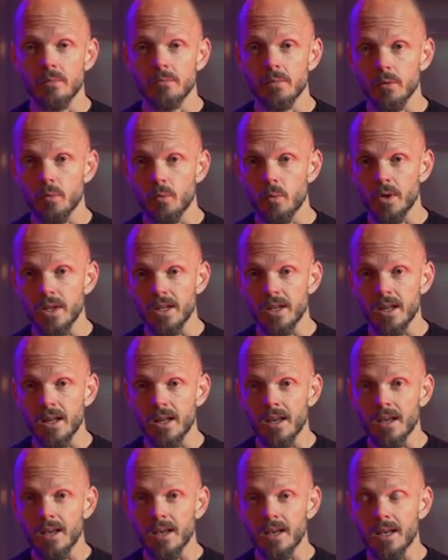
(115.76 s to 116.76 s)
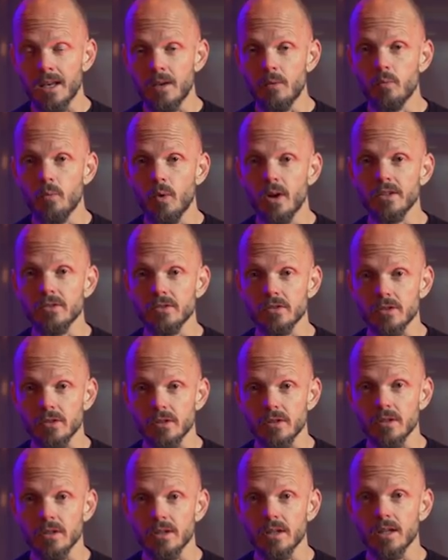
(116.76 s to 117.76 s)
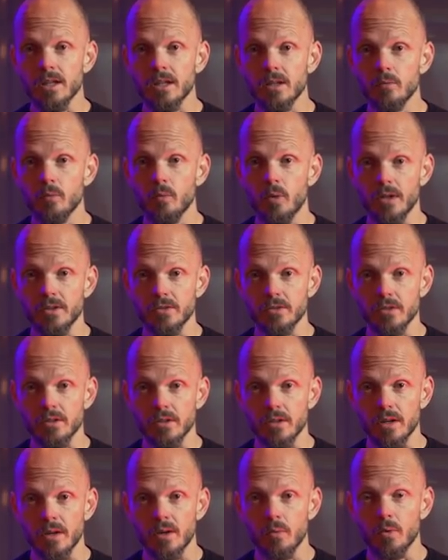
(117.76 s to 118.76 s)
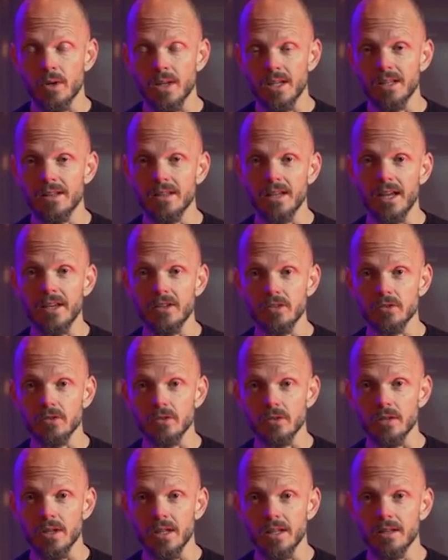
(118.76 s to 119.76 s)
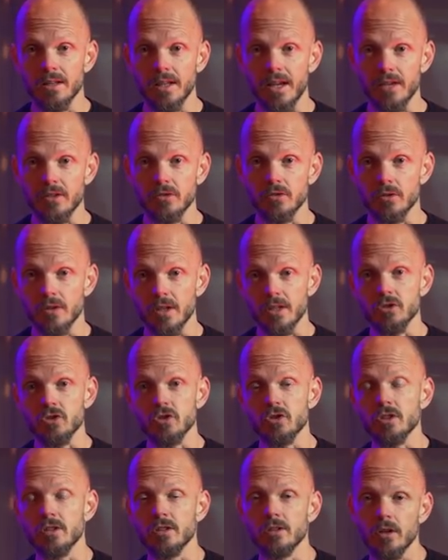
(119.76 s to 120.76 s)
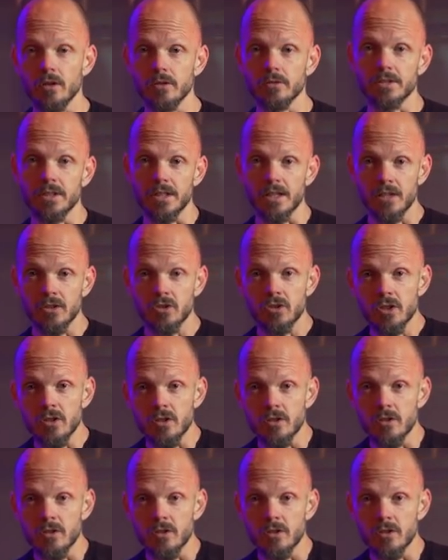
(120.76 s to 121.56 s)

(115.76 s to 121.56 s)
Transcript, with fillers: But when he wants her, he wants her. When he likes her, he likes her, and she knows it. She